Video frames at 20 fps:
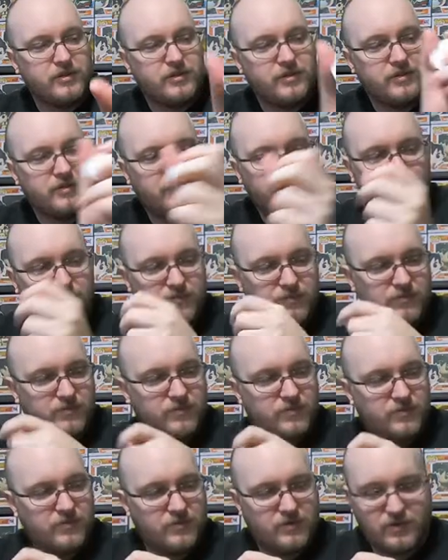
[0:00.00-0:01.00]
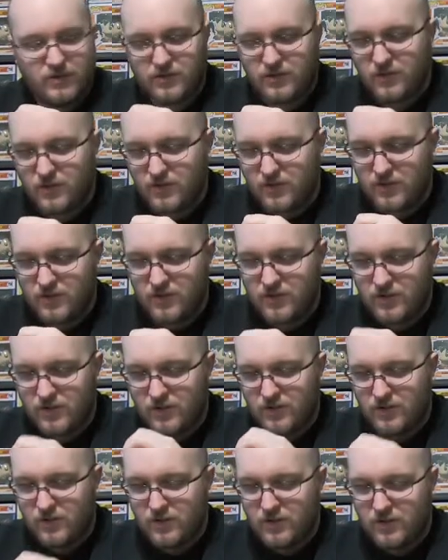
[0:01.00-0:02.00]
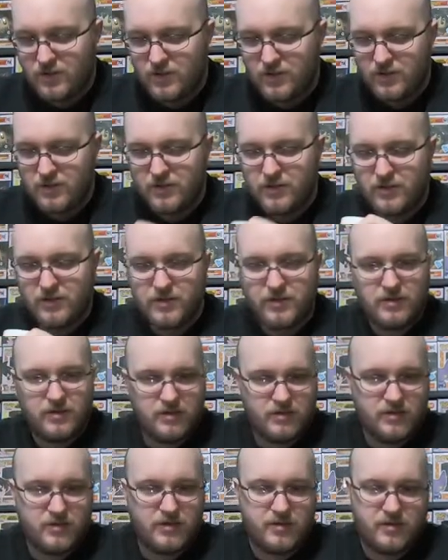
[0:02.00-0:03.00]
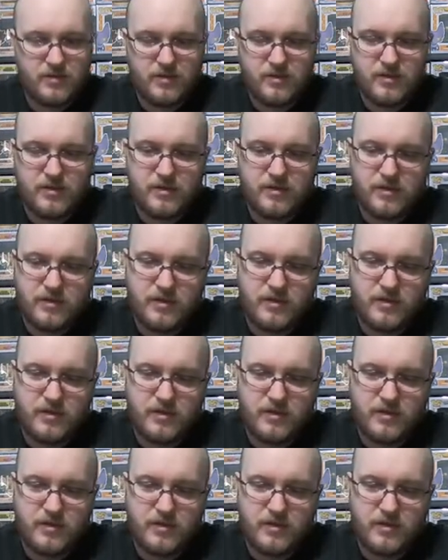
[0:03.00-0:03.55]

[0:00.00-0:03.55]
(silent)